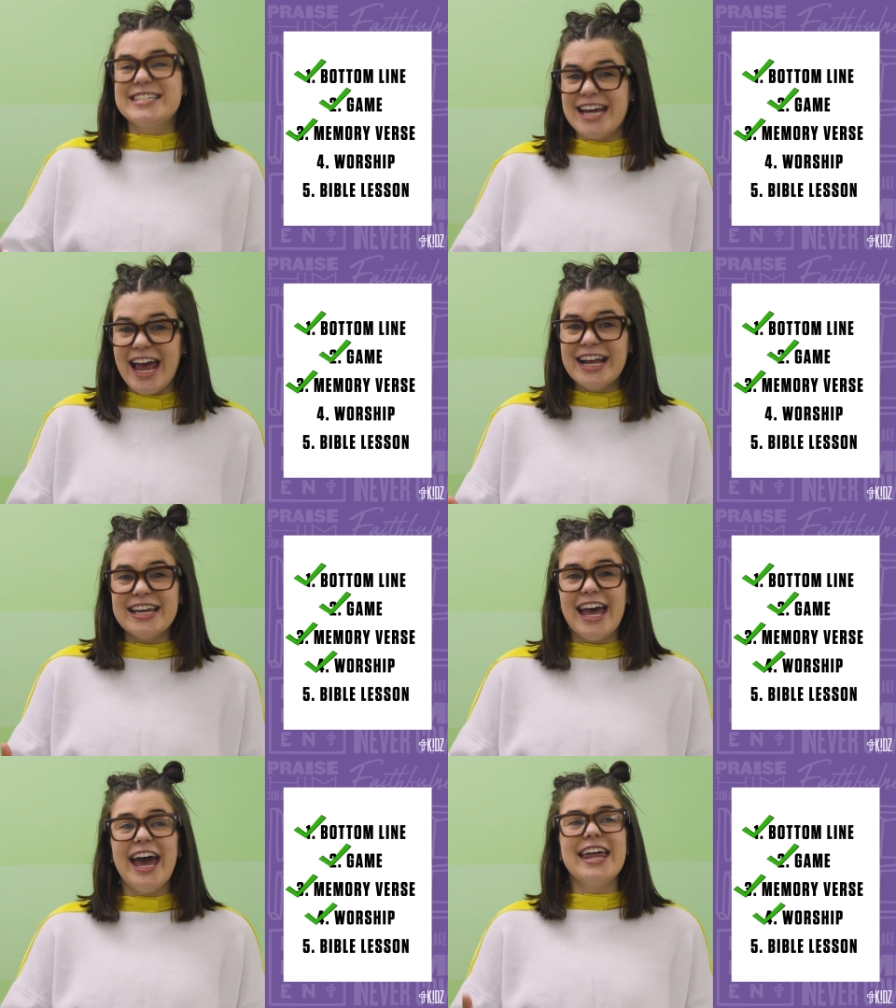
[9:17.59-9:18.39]
Check.
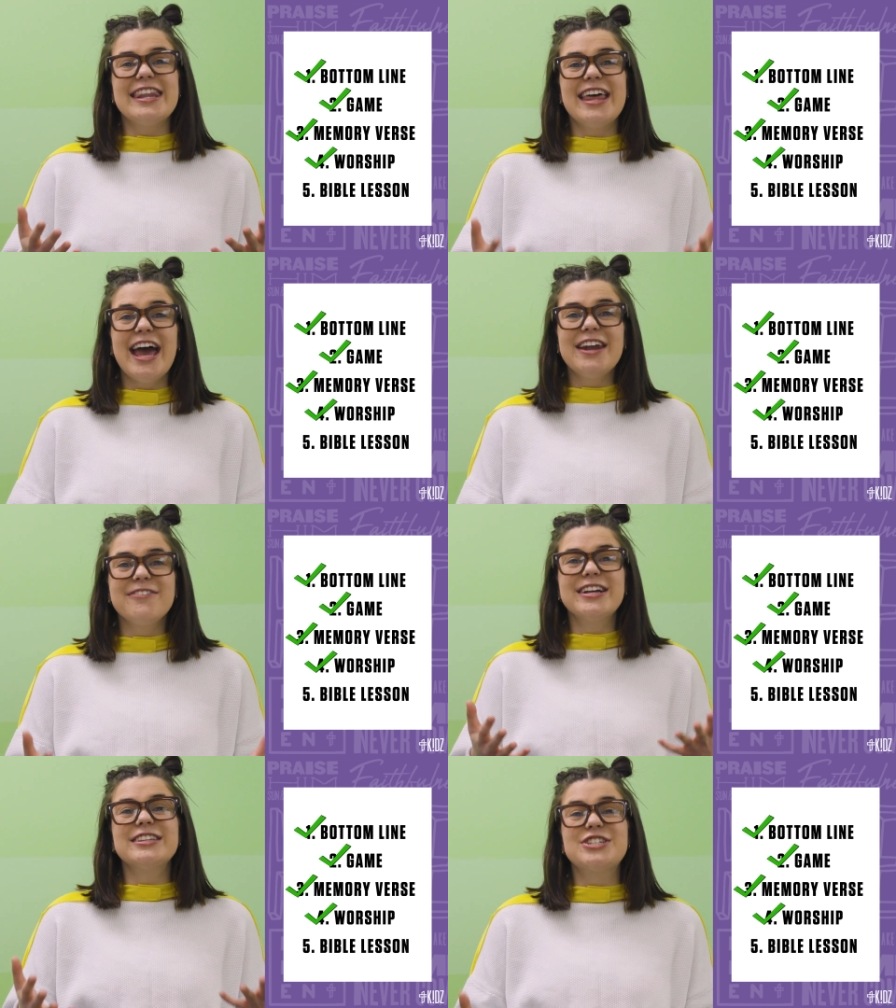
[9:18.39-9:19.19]
And then
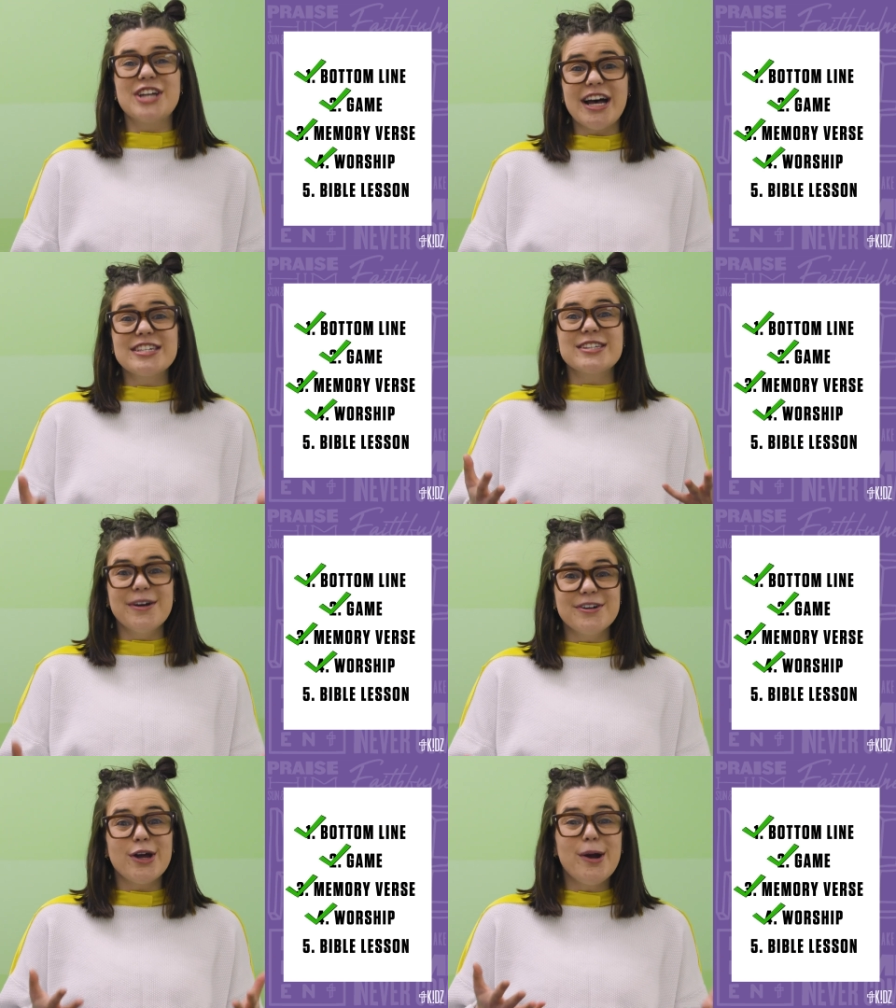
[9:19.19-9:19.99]
we just
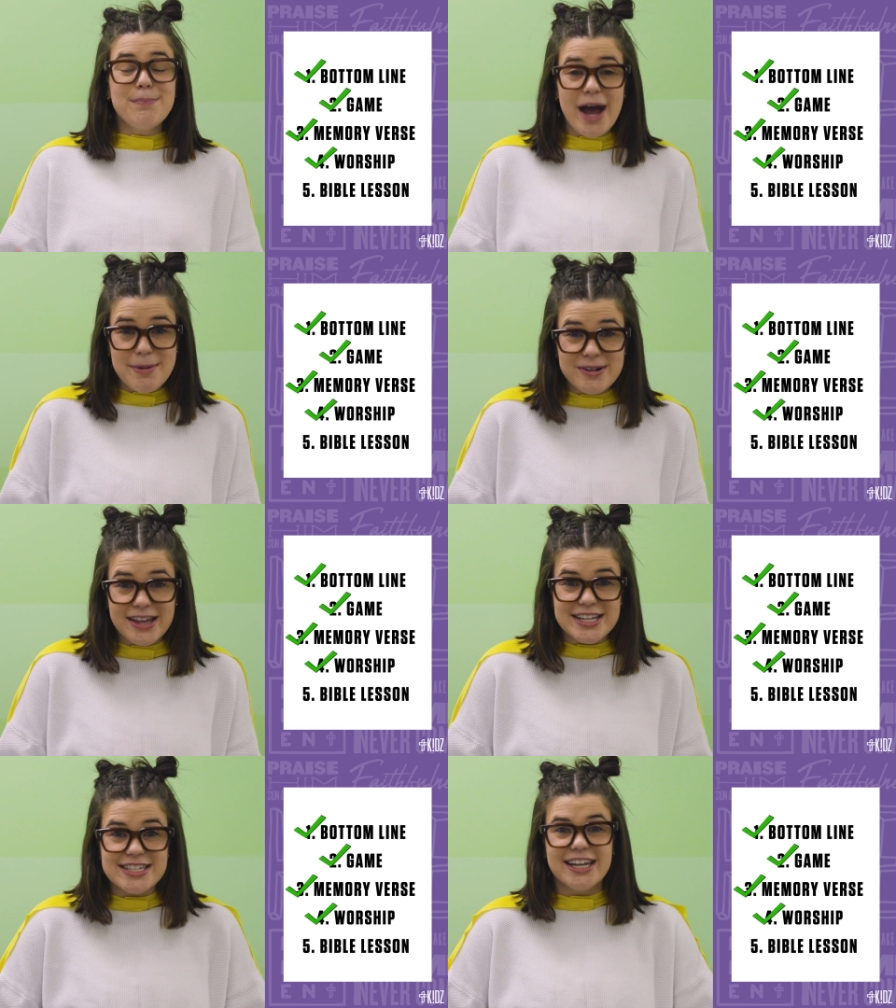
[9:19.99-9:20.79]
learned our Bible
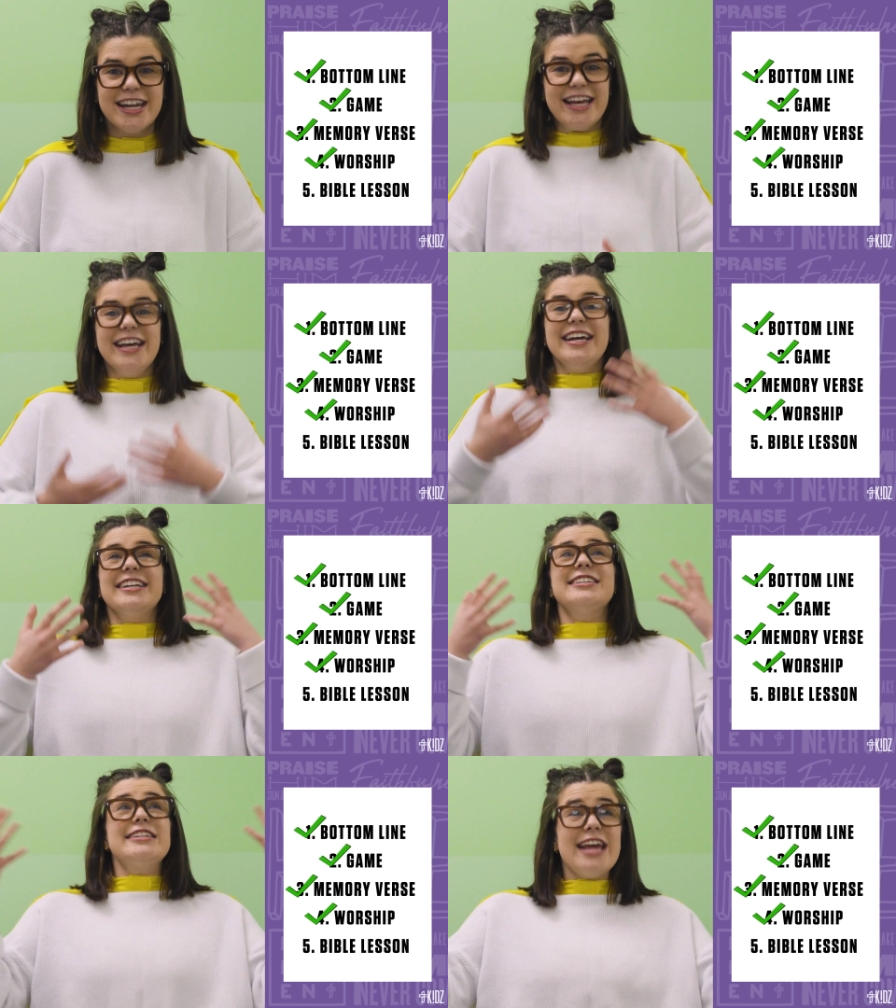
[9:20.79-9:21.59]
lesson.
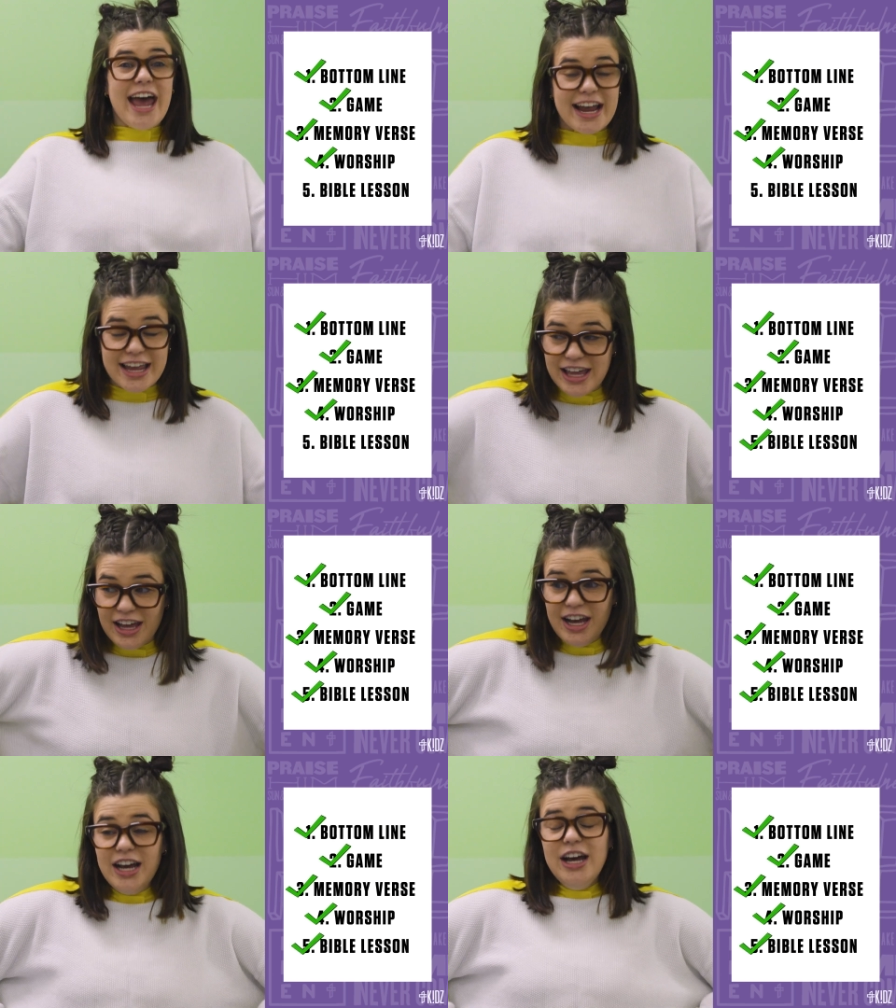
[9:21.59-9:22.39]
Check.
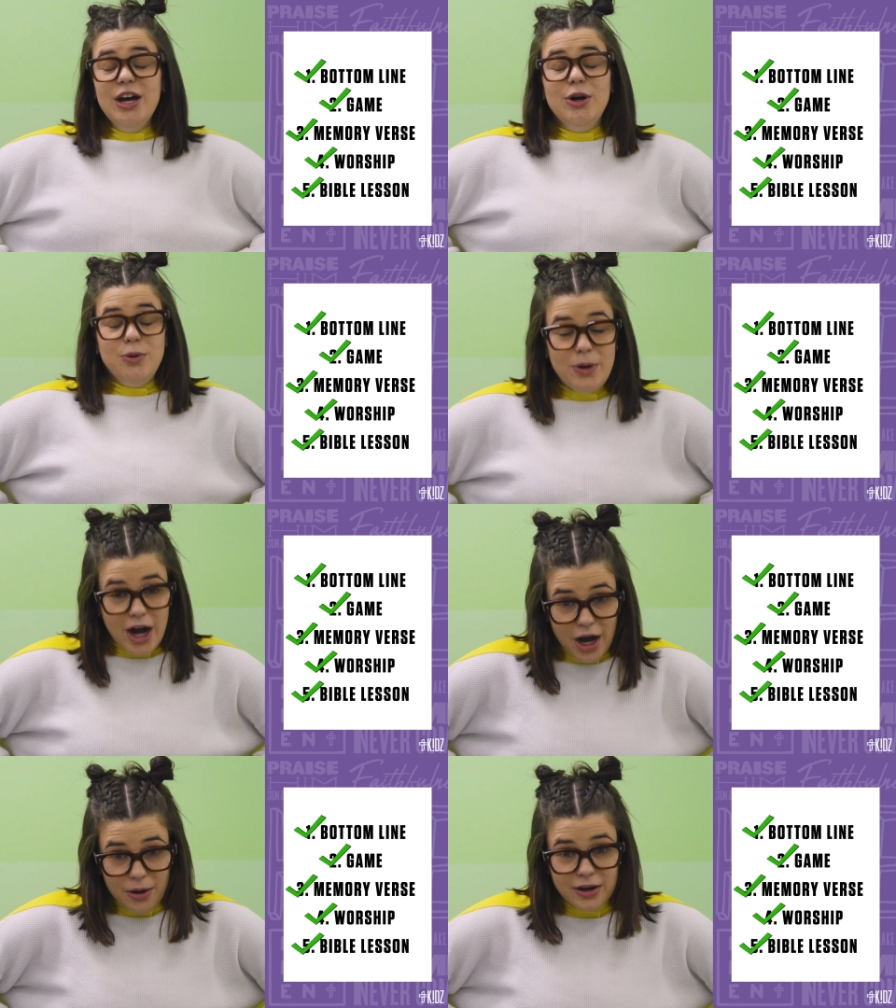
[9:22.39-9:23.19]

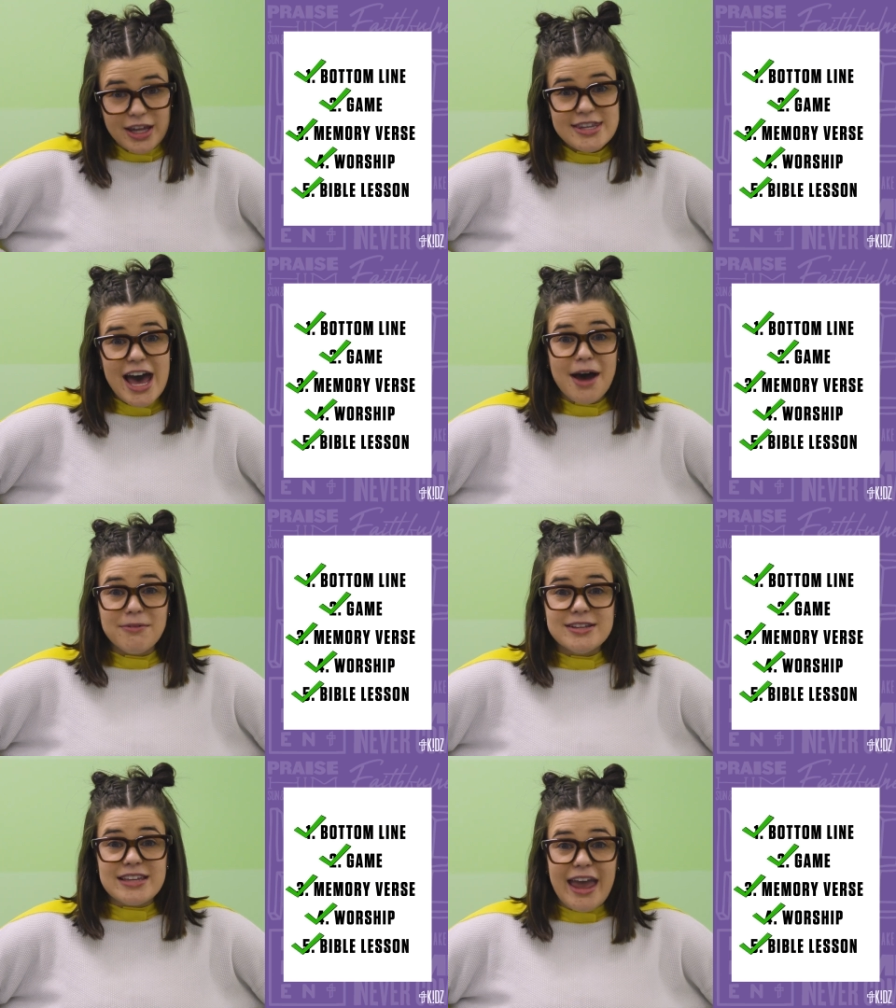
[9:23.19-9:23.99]
Whoa, that
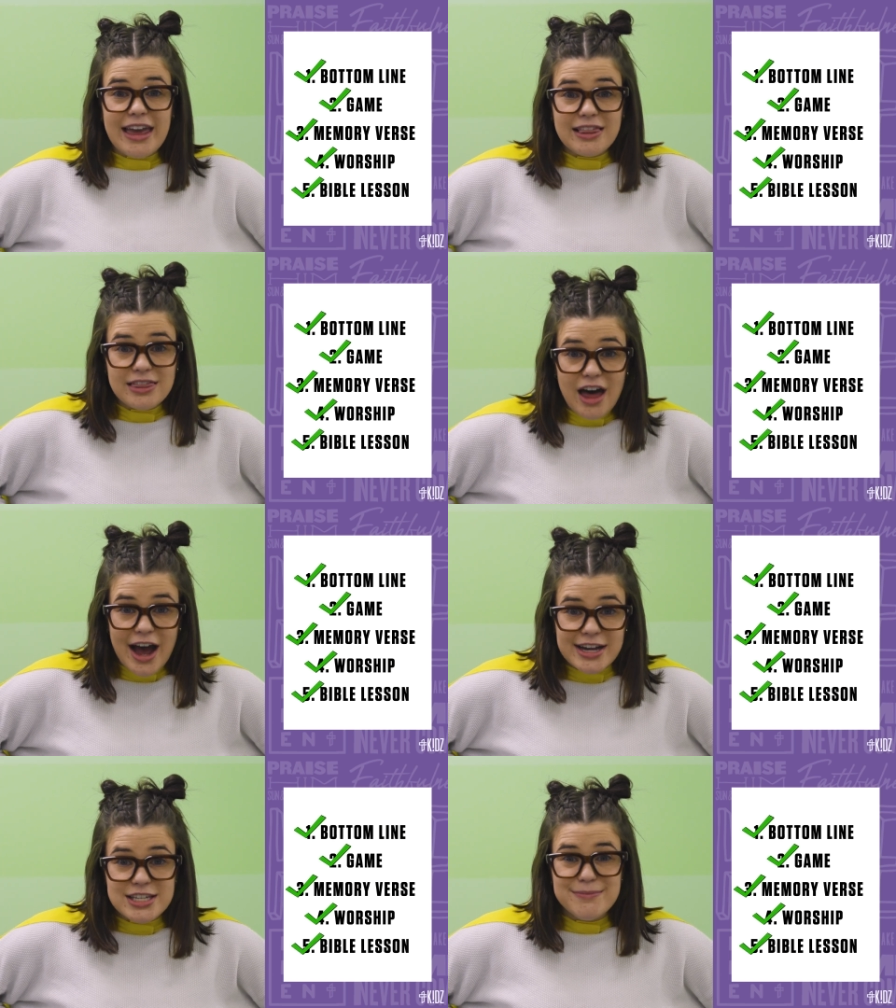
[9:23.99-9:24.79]
was a
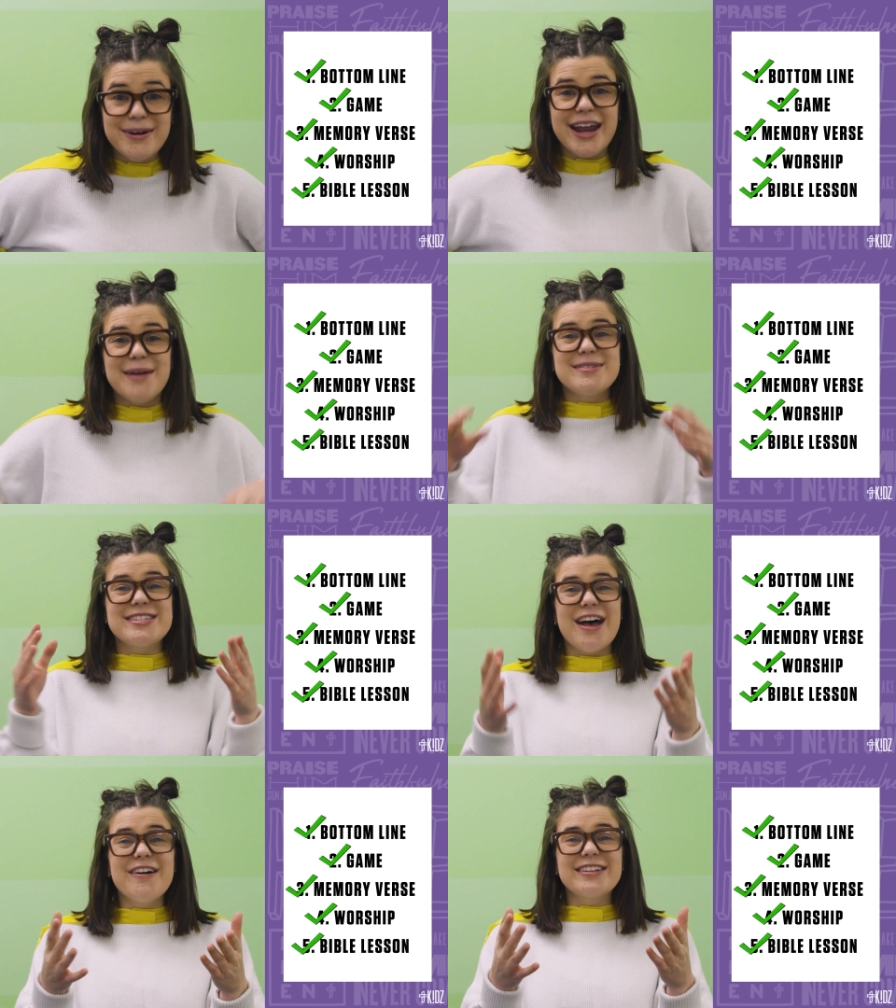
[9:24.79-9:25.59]
lot, but I'm
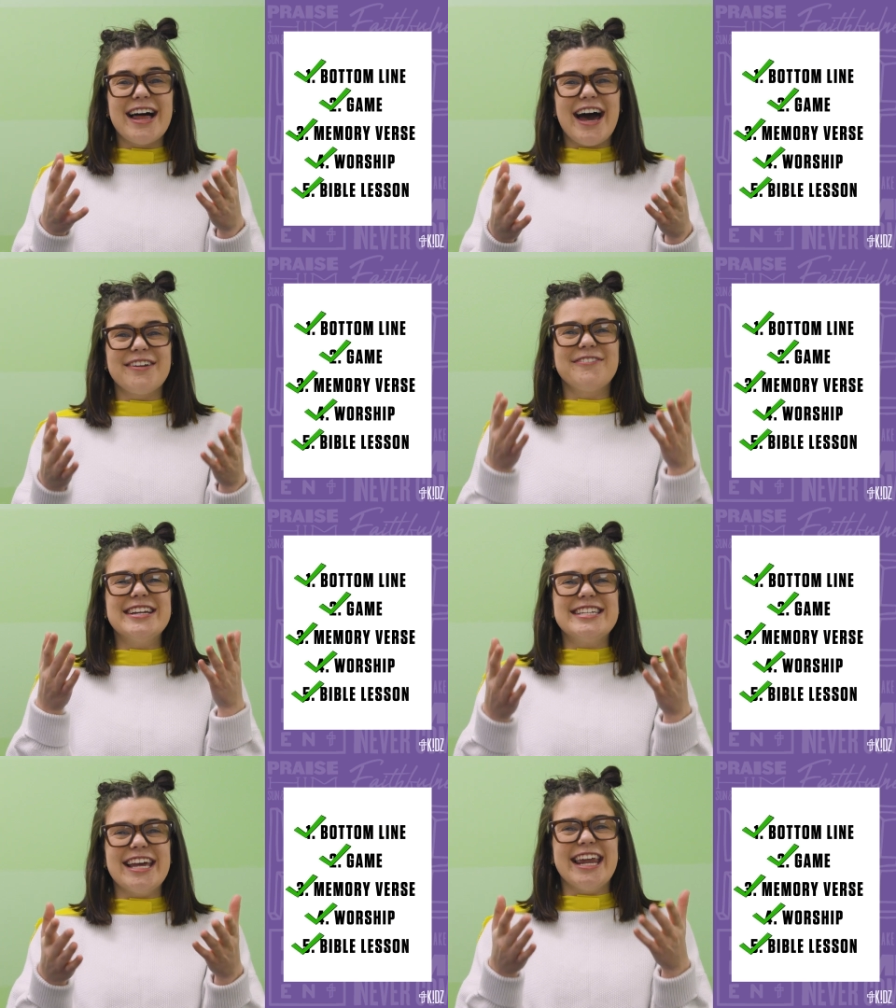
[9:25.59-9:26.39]
so glad
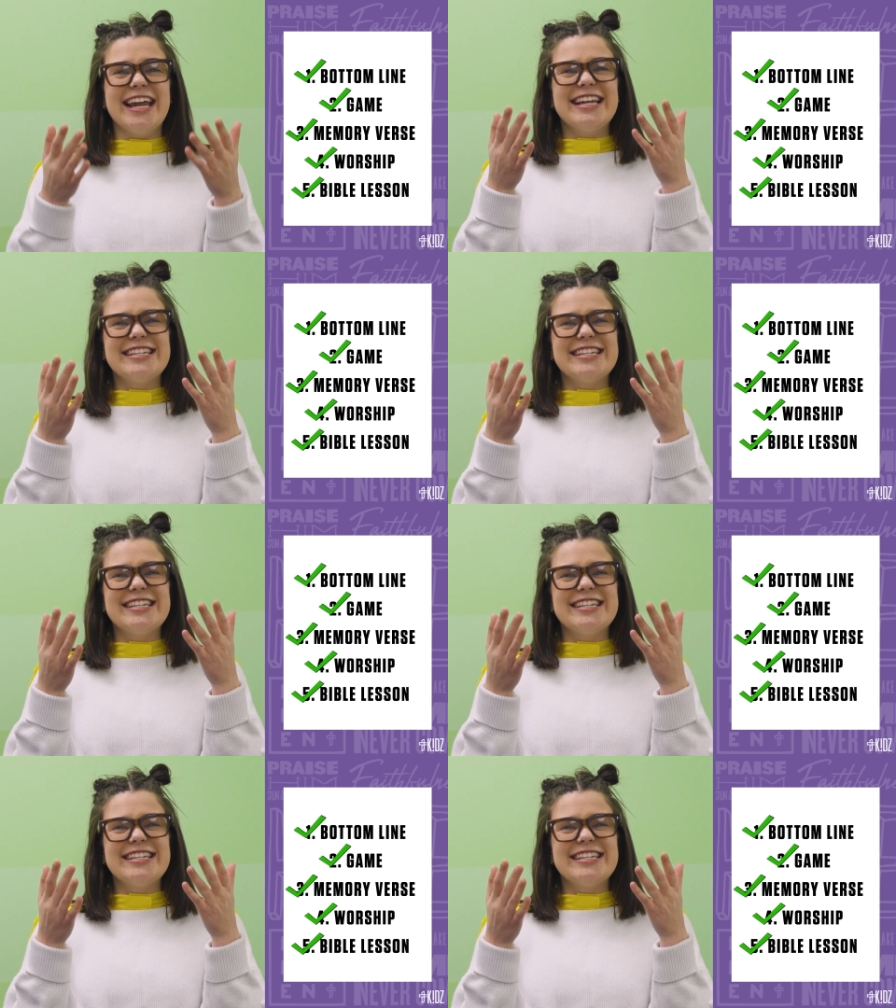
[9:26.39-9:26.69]
we did it